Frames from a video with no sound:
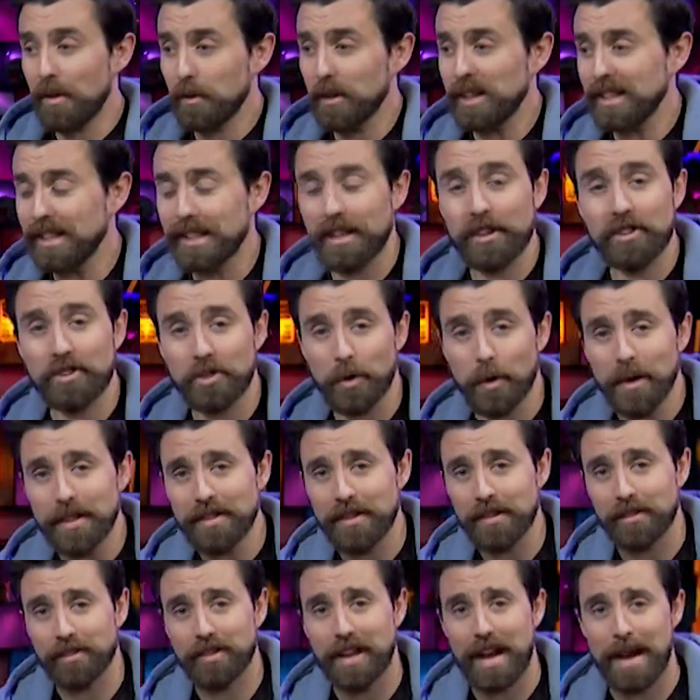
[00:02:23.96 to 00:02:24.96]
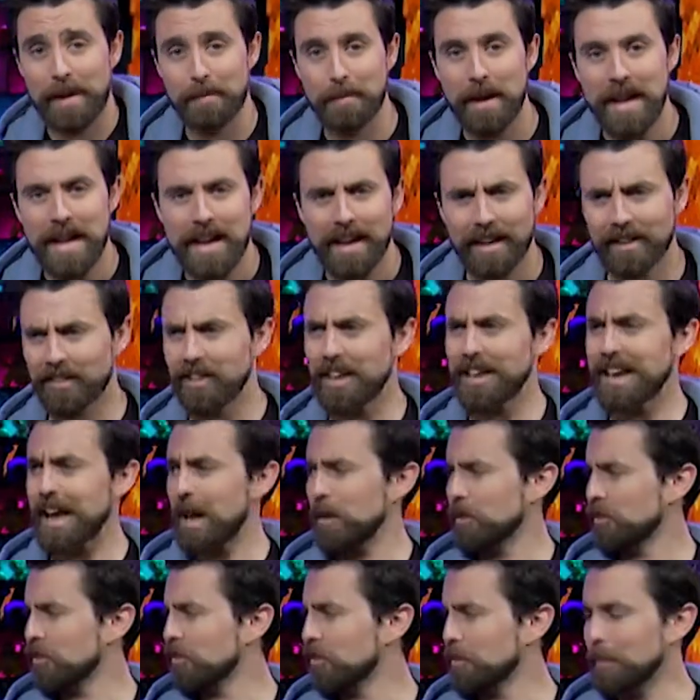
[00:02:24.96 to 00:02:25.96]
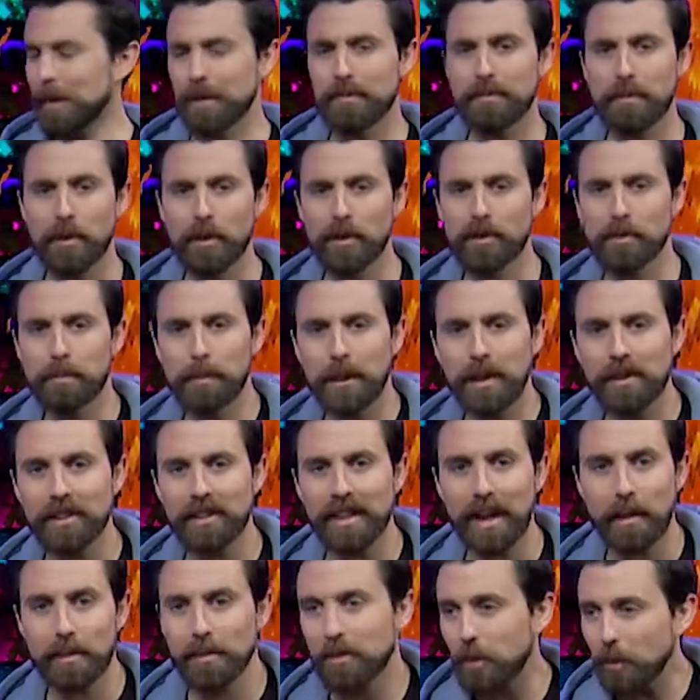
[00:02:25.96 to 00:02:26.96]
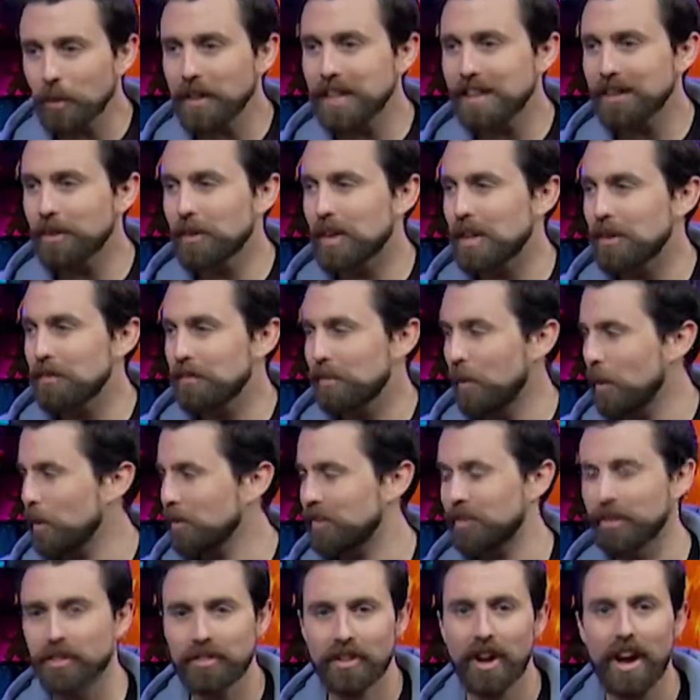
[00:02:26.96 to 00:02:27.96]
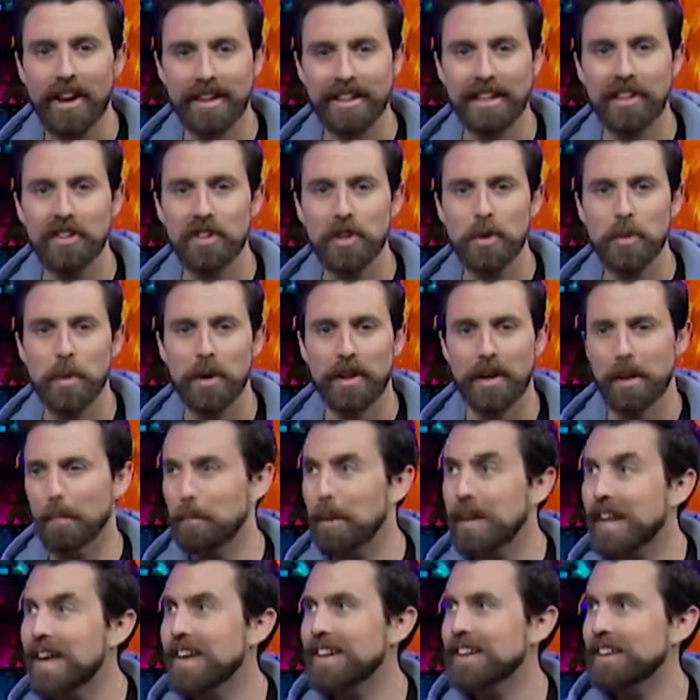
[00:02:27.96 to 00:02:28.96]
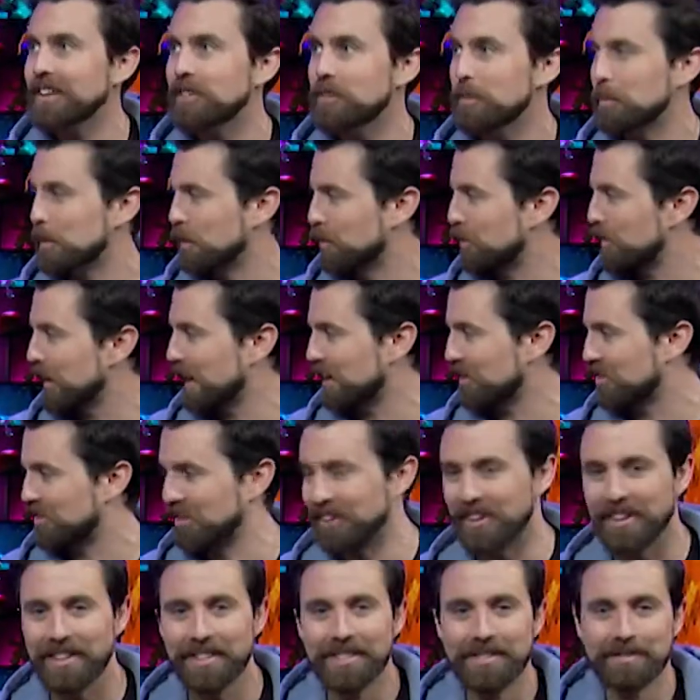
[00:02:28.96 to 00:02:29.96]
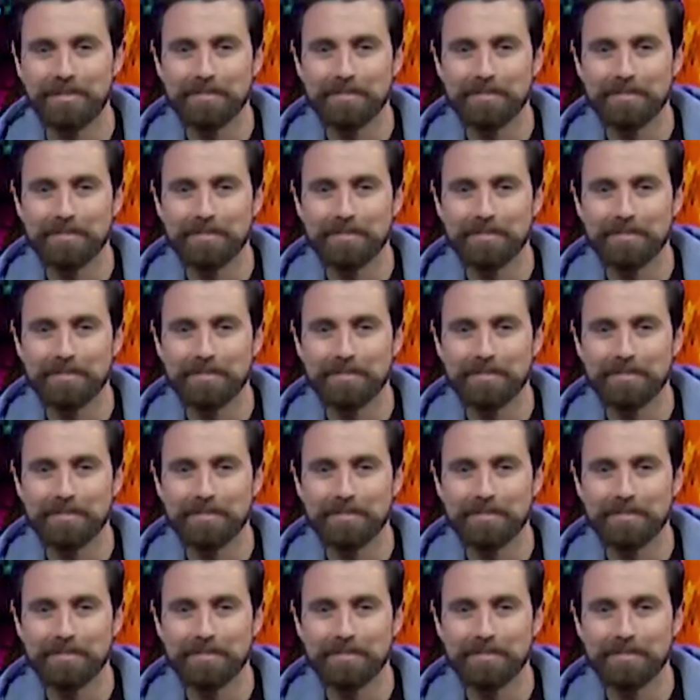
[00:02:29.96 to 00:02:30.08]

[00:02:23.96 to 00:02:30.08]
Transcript: I really enjoyed this game, and 10 hours into my first building, I was already looking forward to starting a new one and planning it to perfection.